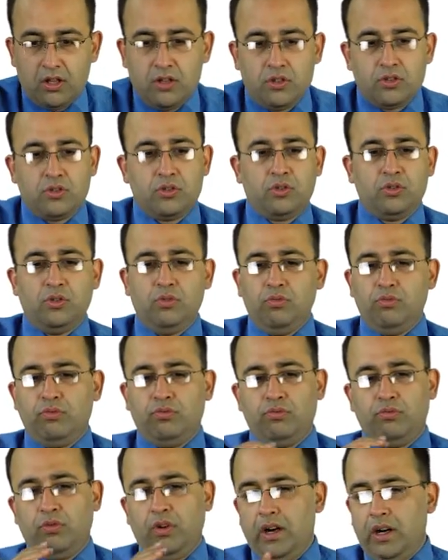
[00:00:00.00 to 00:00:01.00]
So
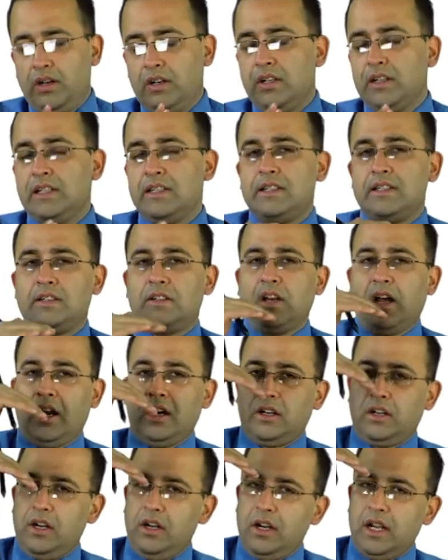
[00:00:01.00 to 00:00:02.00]
what
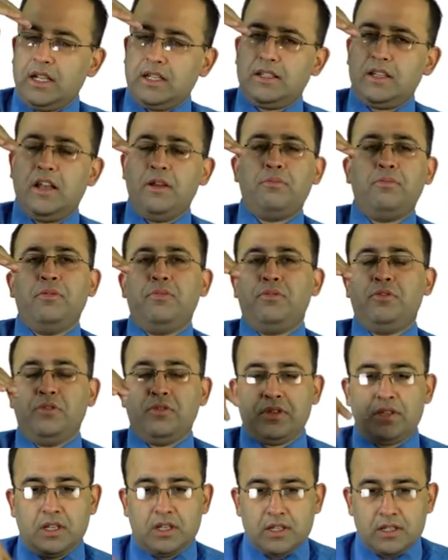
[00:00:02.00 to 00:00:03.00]
started as
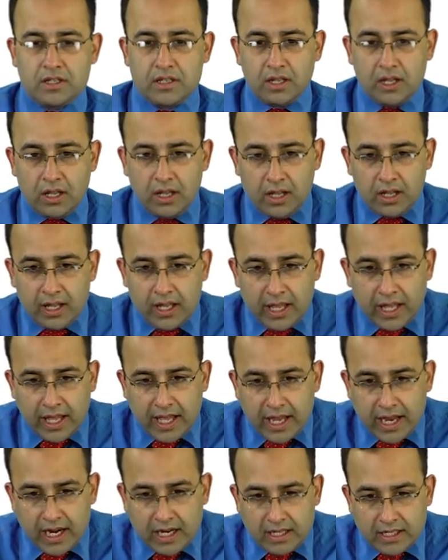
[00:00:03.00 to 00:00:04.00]
apoptosis
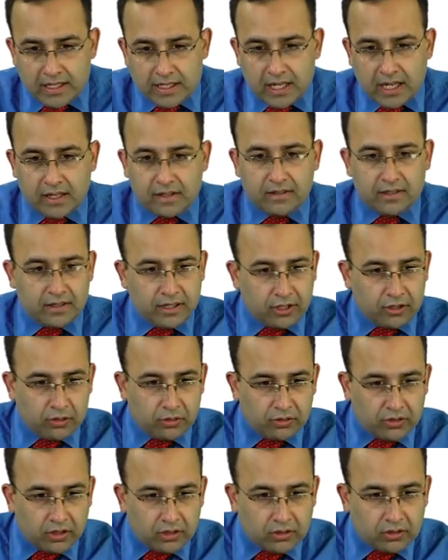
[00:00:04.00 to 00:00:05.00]
ends as
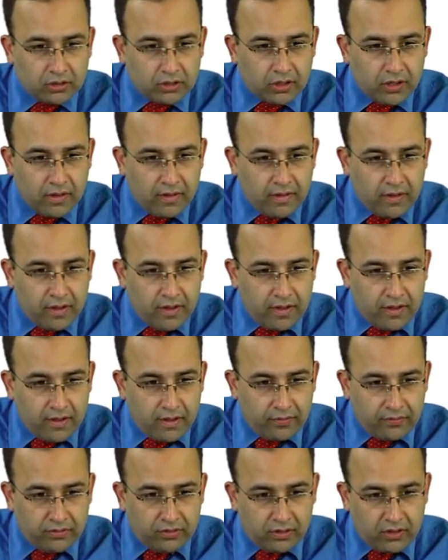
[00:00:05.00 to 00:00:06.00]
necrosis.
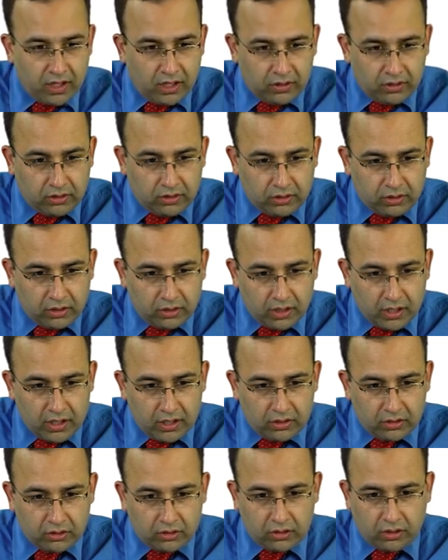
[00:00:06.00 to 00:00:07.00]
This
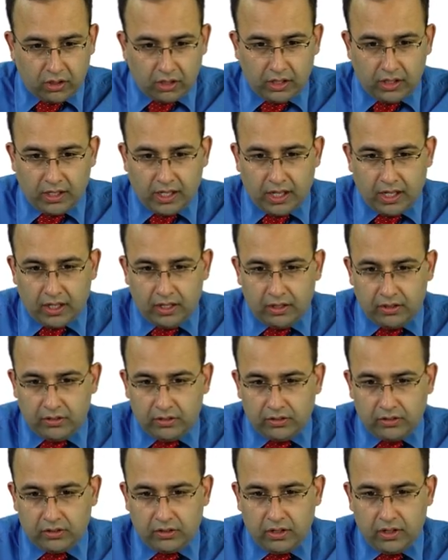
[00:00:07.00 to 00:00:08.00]
is called
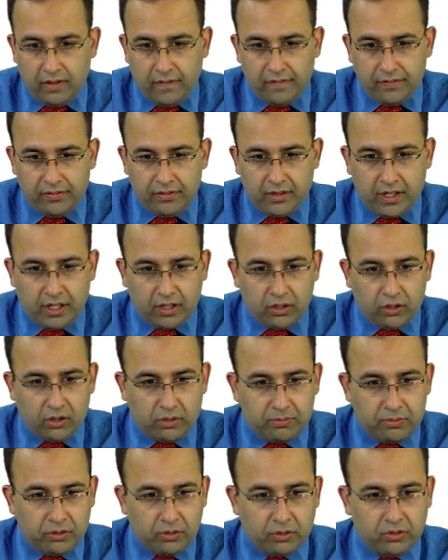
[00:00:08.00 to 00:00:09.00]
as
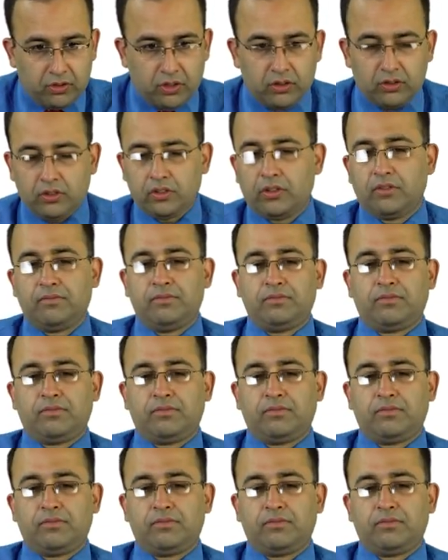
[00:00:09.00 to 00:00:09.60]
necroptosis.